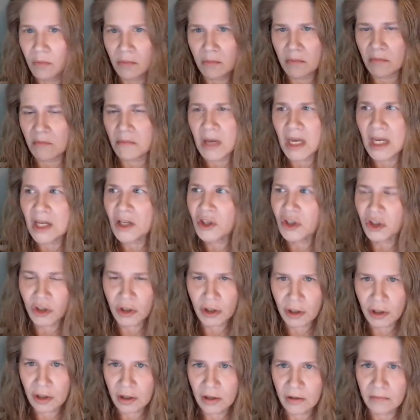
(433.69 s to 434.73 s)

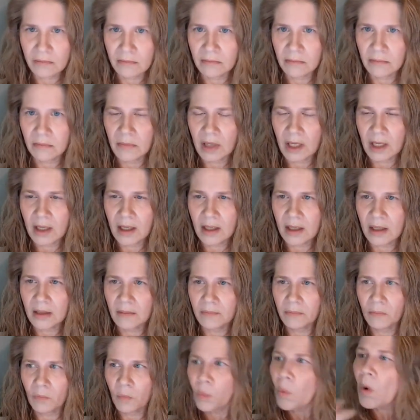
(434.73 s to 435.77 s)
major
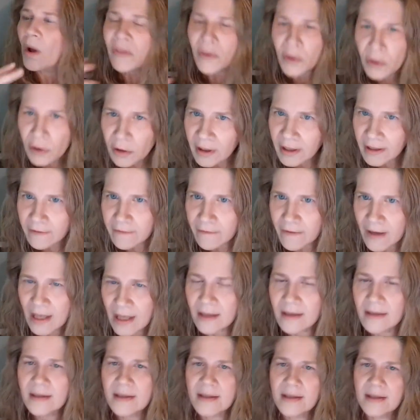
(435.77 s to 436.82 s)
weather
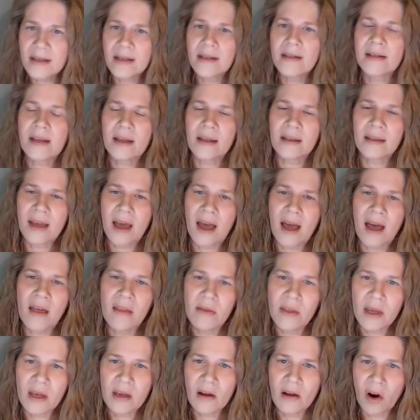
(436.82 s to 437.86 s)
events, things like that,
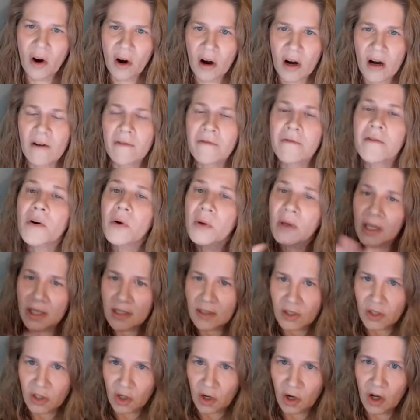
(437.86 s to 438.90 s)
that are
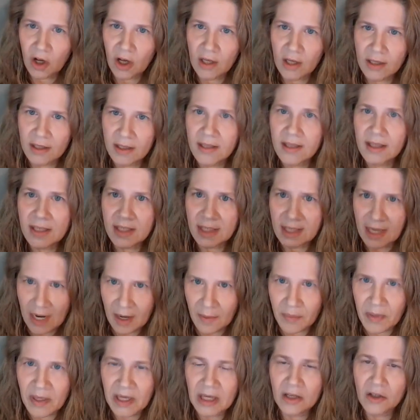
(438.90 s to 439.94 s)
focused on
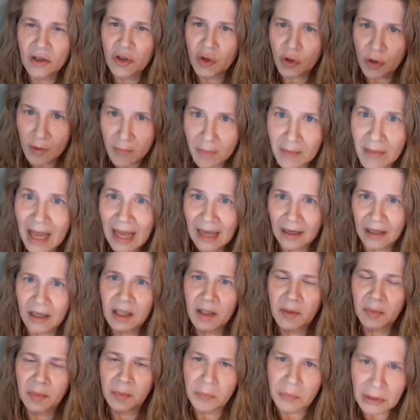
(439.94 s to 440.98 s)
stopping traumatic
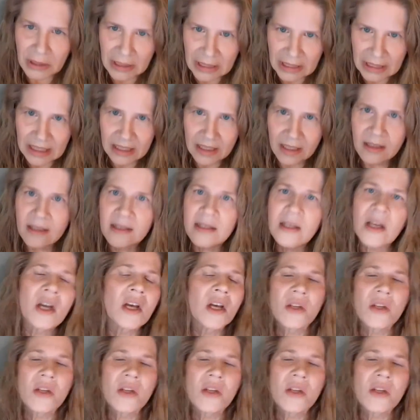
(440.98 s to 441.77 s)
bleeds.